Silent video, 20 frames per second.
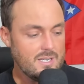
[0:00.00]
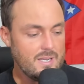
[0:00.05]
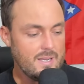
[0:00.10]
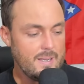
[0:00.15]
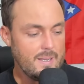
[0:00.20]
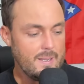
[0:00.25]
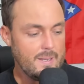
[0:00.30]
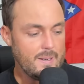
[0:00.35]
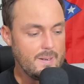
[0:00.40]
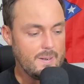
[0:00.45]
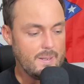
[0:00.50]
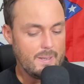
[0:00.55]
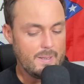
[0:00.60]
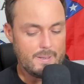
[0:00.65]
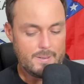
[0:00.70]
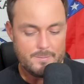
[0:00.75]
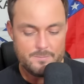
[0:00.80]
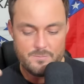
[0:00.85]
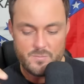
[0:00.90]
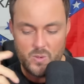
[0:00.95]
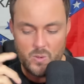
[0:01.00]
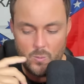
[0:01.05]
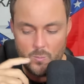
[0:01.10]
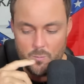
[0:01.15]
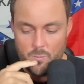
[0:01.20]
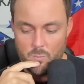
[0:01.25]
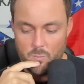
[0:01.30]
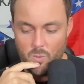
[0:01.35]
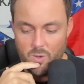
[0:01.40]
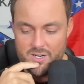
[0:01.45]
and, you know,
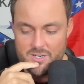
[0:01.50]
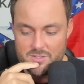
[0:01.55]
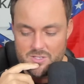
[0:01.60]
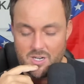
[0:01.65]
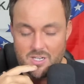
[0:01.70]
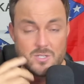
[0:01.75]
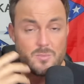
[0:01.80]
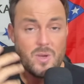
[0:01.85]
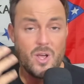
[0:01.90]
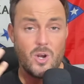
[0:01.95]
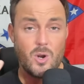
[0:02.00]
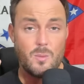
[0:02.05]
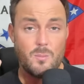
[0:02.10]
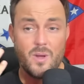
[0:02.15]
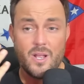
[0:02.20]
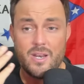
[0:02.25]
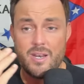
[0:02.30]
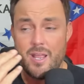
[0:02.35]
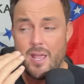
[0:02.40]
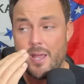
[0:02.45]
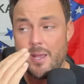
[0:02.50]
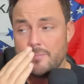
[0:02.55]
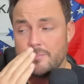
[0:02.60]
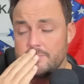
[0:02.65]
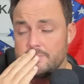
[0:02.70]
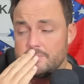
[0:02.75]
what he talked about on Monday